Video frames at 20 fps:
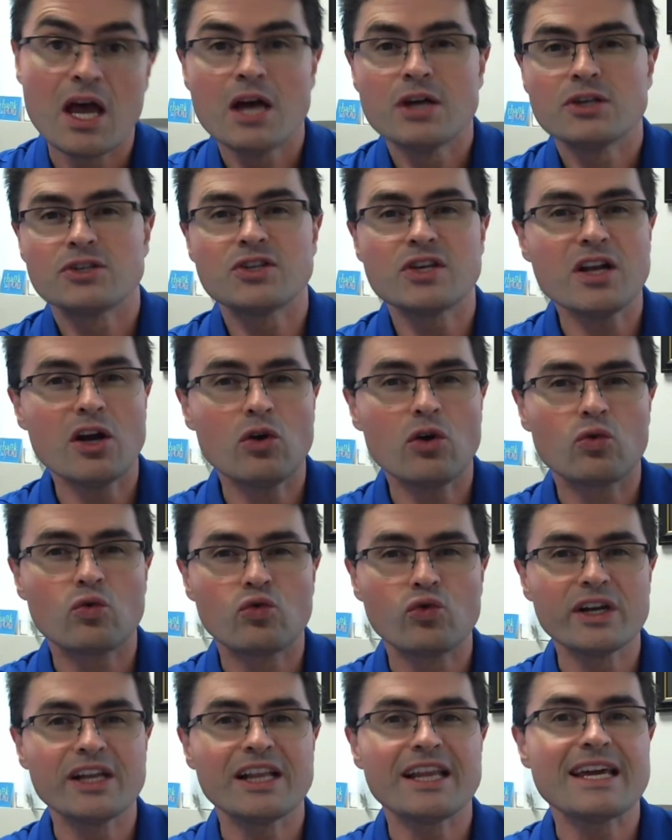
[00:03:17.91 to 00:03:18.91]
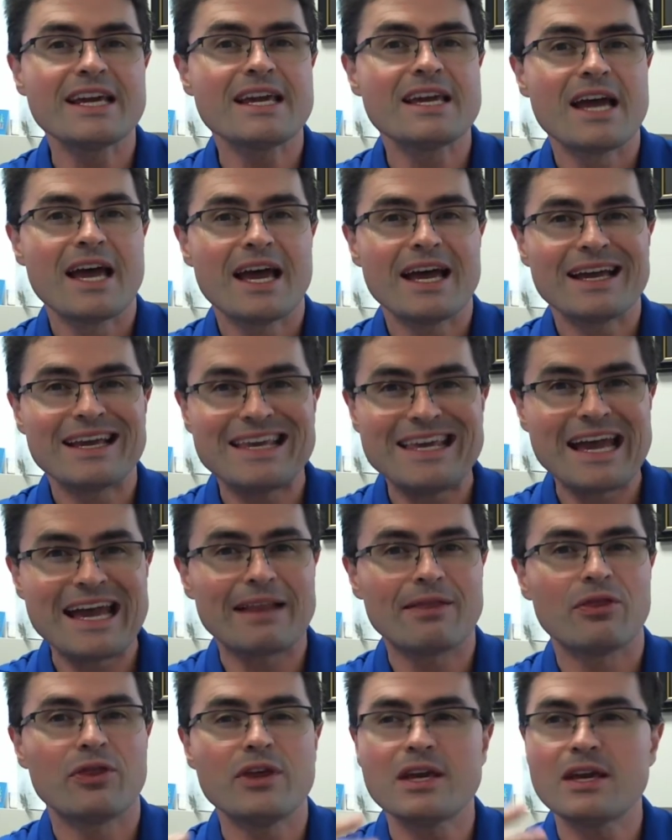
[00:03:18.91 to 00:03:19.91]
So you don't really
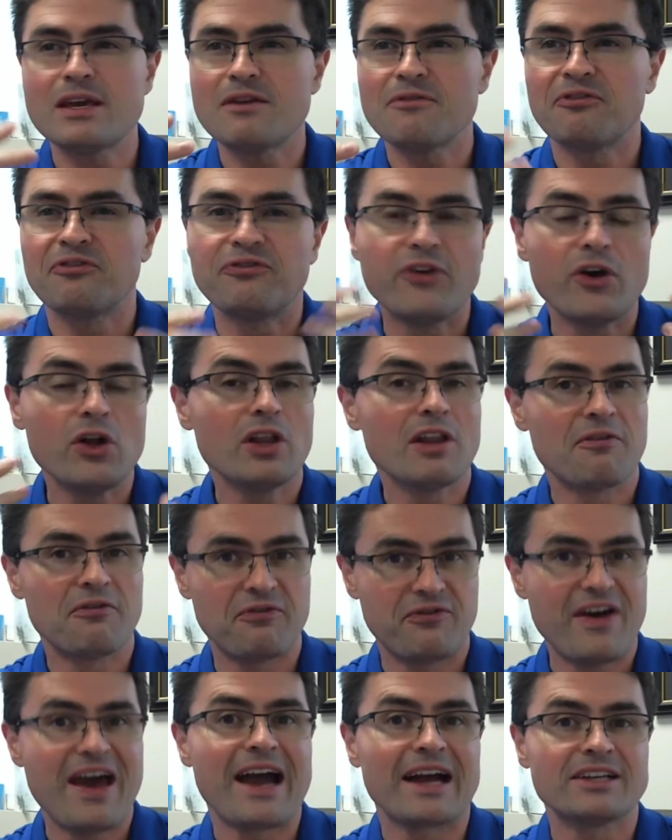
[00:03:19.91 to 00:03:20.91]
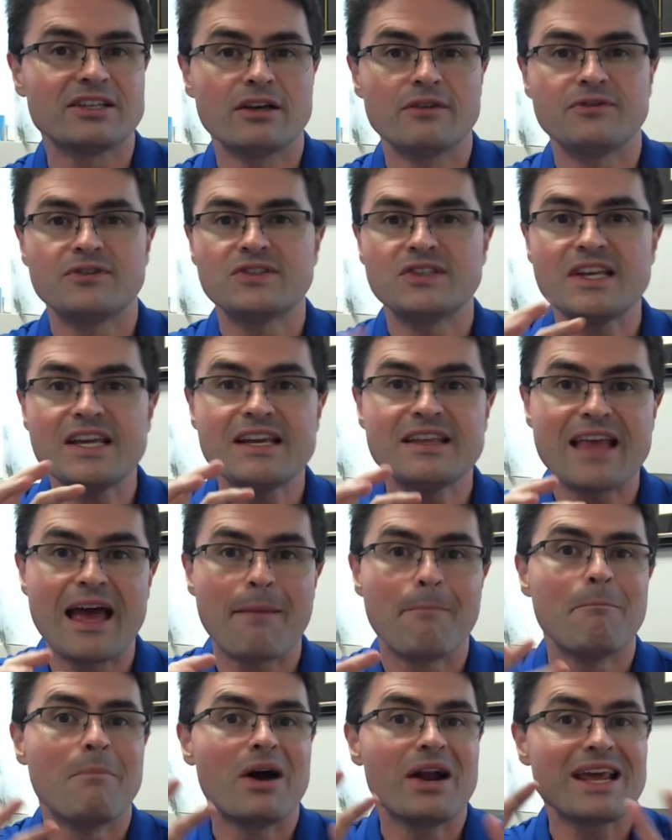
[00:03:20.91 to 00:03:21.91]
get the full effect of seeing
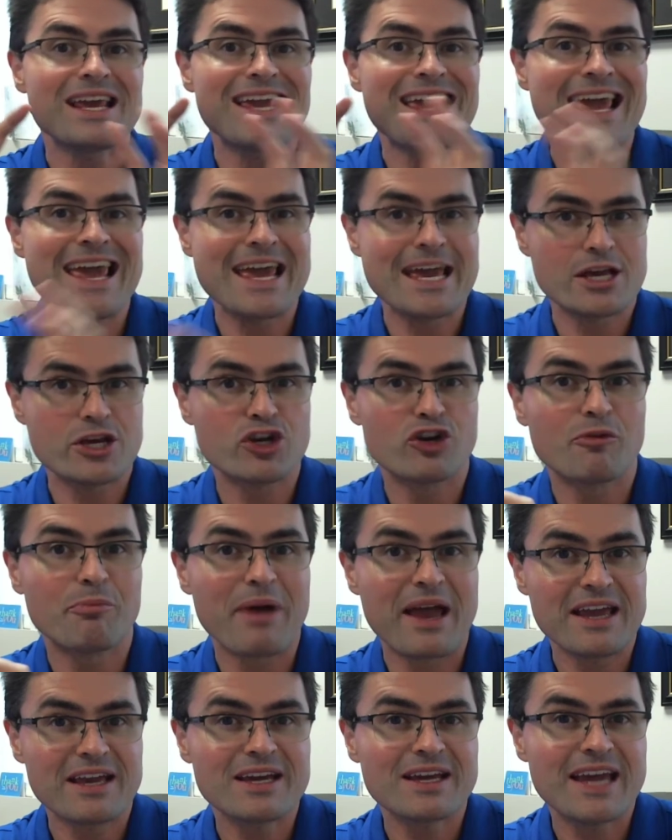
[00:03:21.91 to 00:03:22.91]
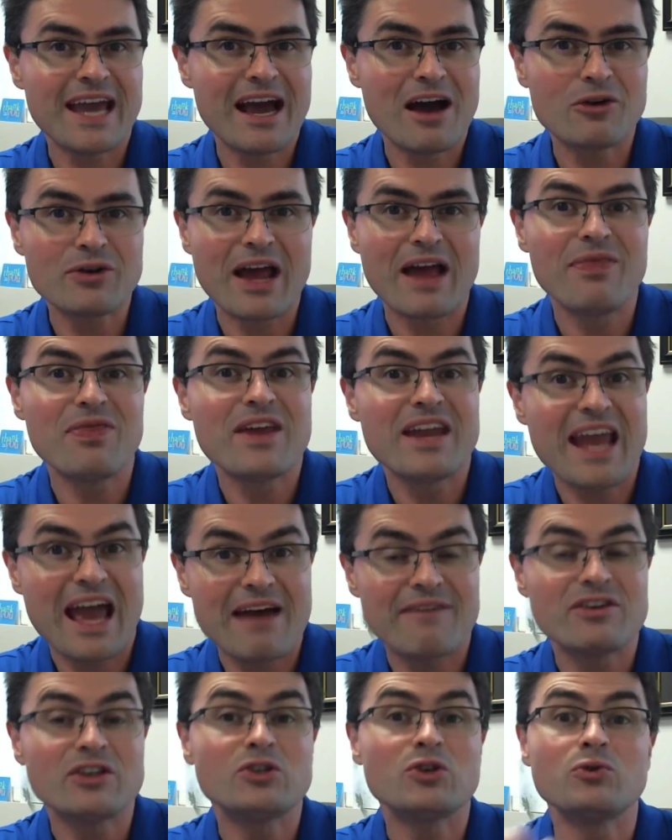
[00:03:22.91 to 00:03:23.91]
that money hit your bank account and then
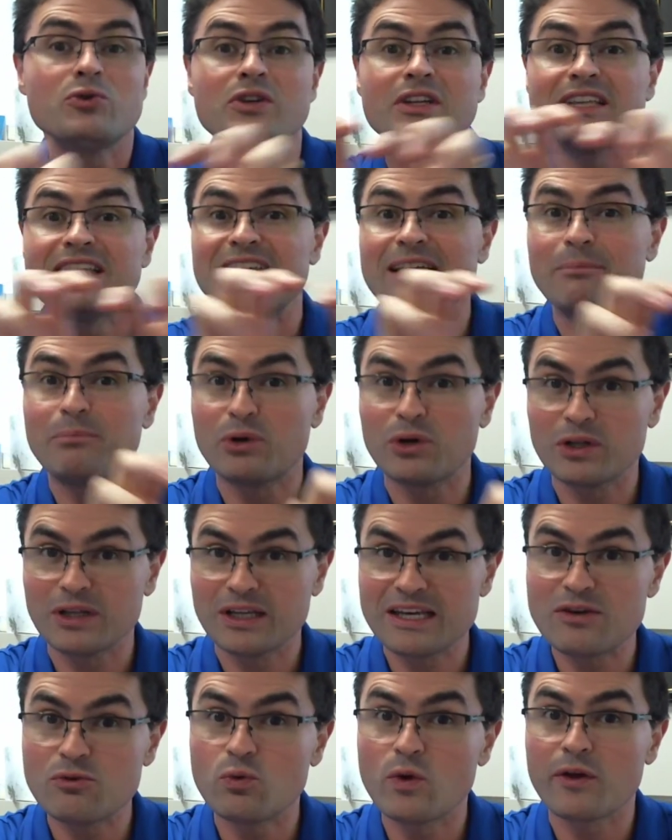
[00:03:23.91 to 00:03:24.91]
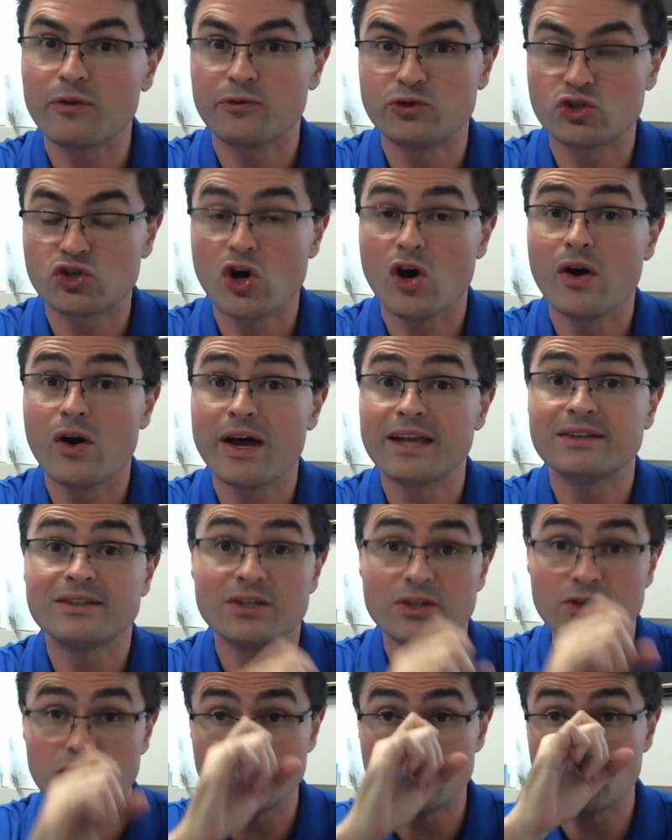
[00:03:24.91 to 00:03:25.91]
having to deliberately withdraw it
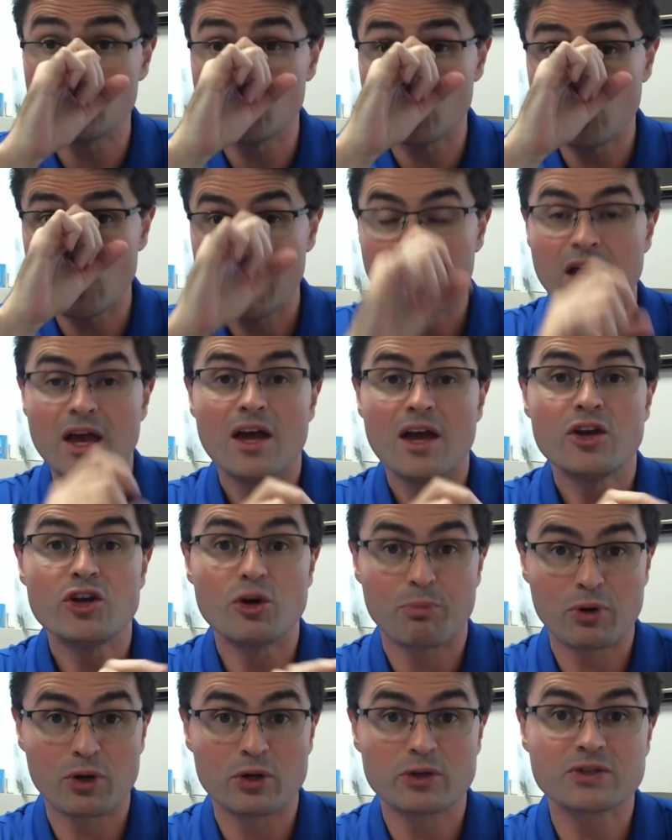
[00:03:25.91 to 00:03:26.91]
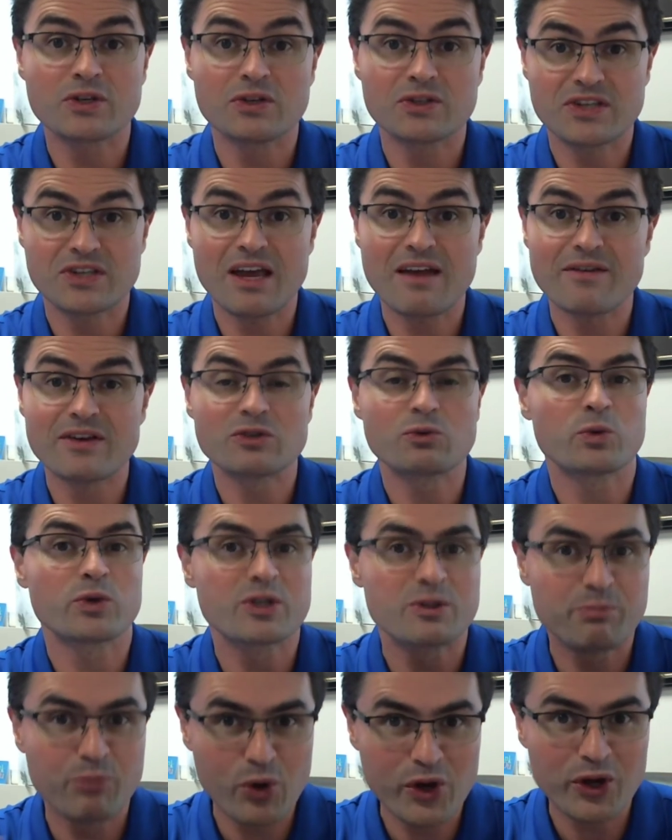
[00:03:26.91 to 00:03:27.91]
to do your personal savings. We're
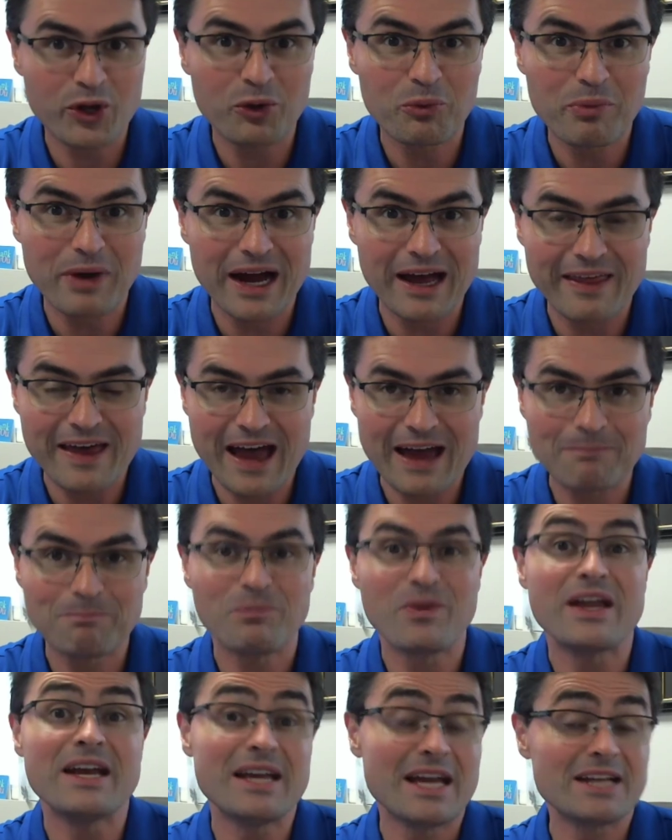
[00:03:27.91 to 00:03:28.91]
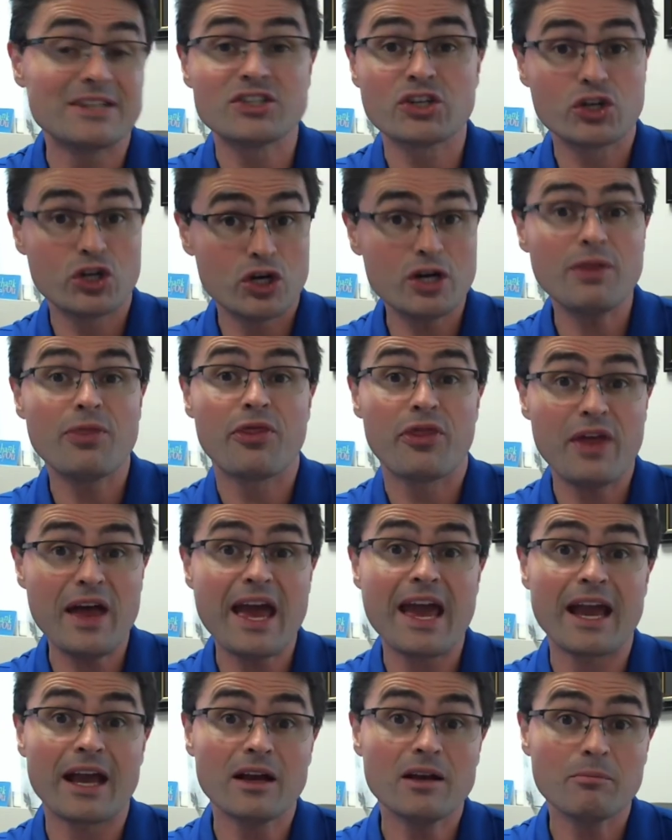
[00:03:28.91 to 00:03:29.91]
spoiled by that. It's a good
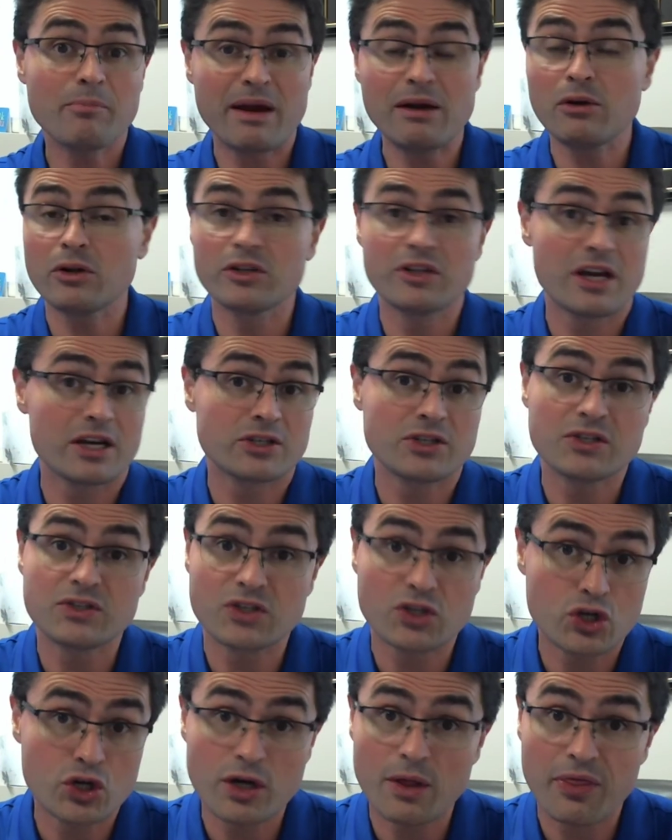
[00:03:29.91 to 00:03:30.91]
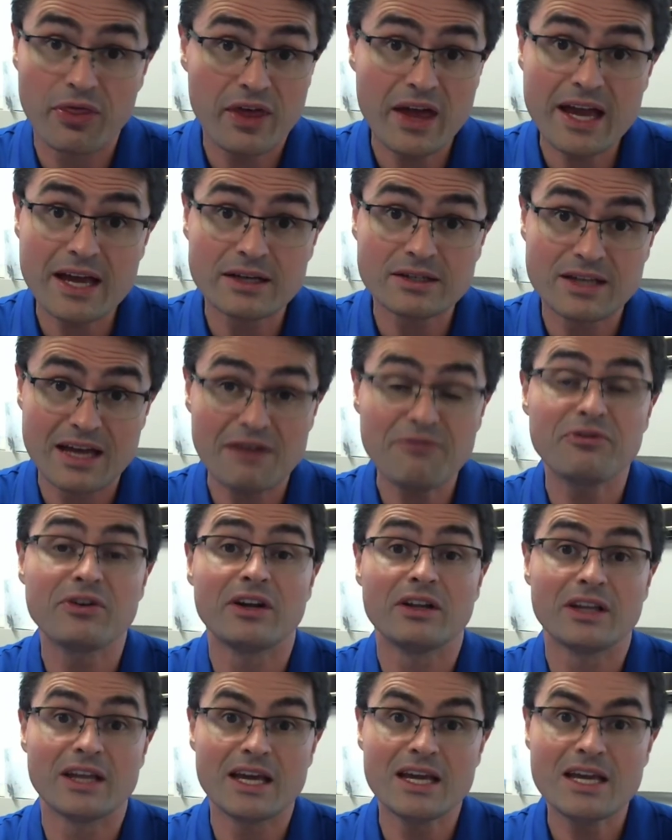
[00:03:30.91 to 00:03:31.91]
thing. Payroll deduction is a good thing,
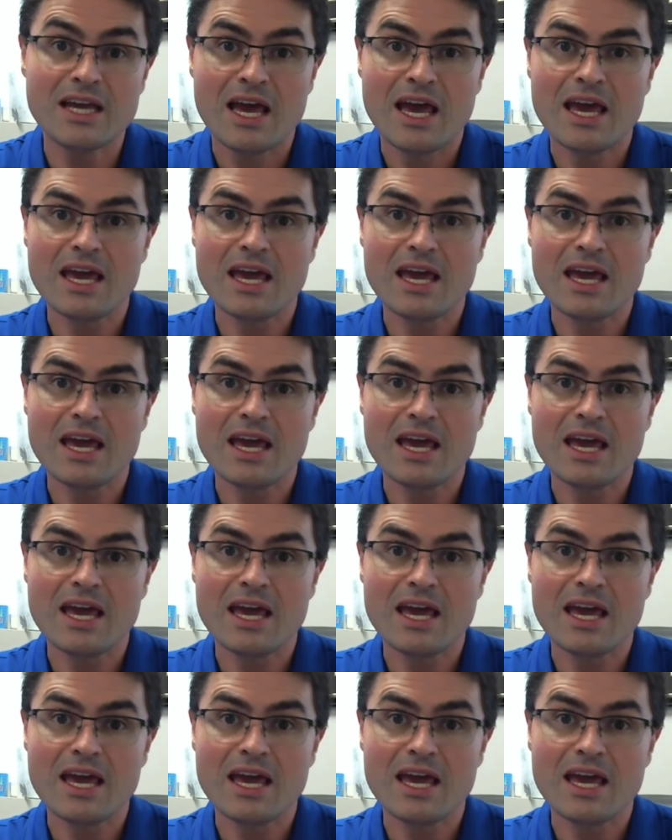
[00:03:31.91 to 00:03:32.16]
definitely.